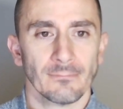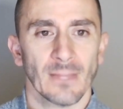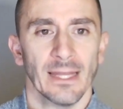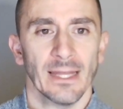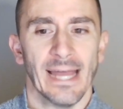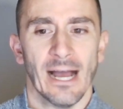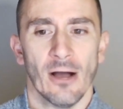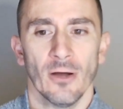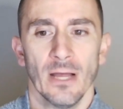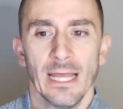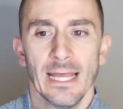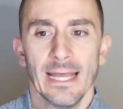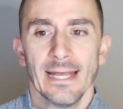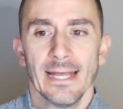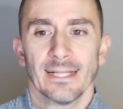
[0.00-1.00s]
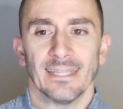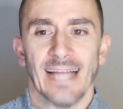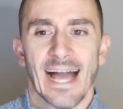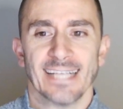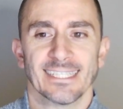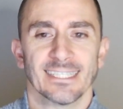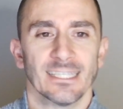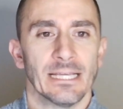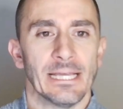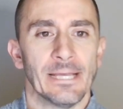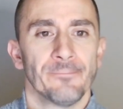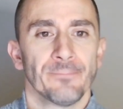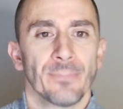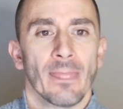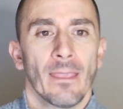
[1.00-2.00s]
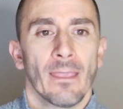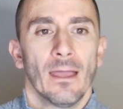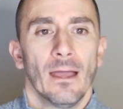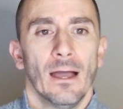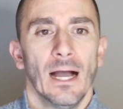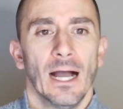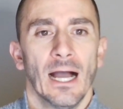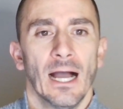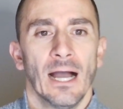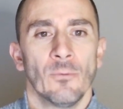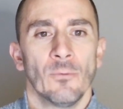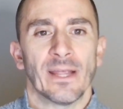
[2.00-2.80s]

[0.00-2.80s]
Now, lastly, we